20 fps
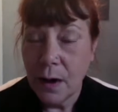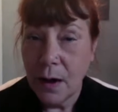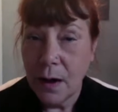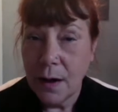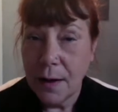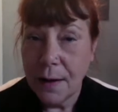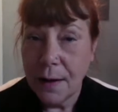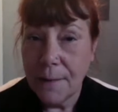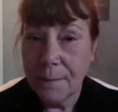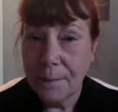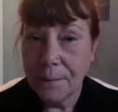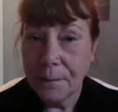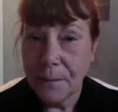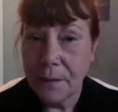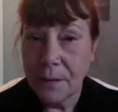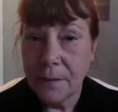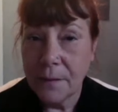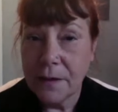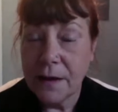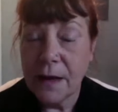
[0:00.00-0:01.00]

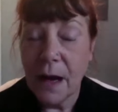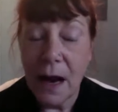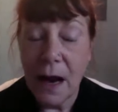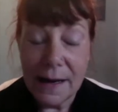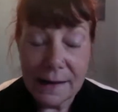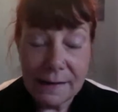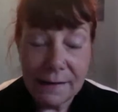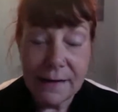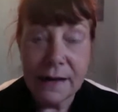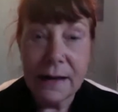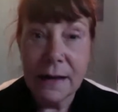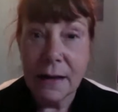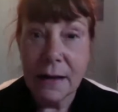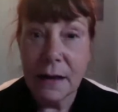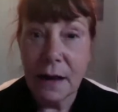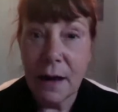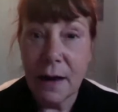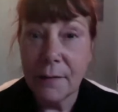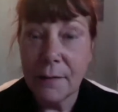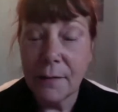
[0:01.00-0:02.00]
the
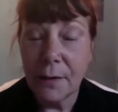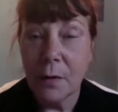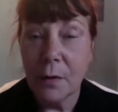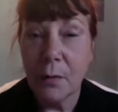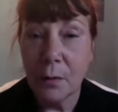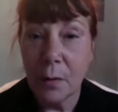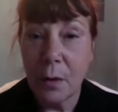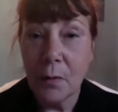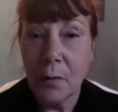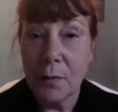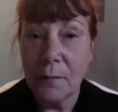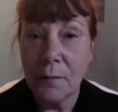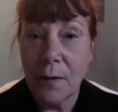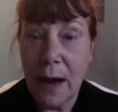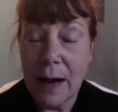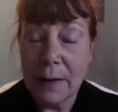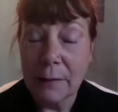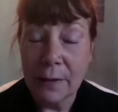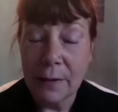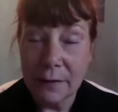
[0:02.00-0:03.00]
idea of the
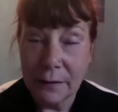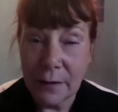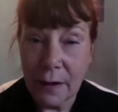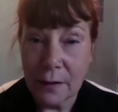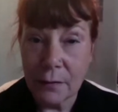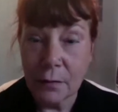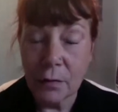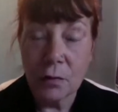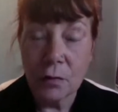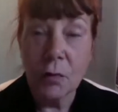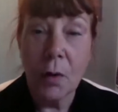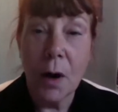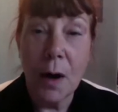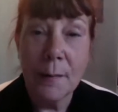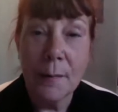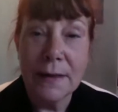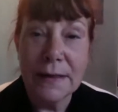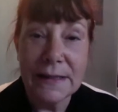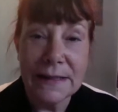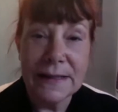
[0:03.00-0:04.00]
coronavirus under
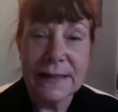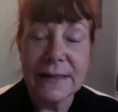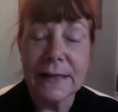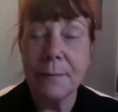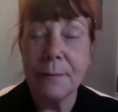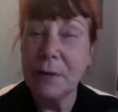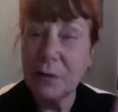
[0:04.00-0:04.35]
dramatism.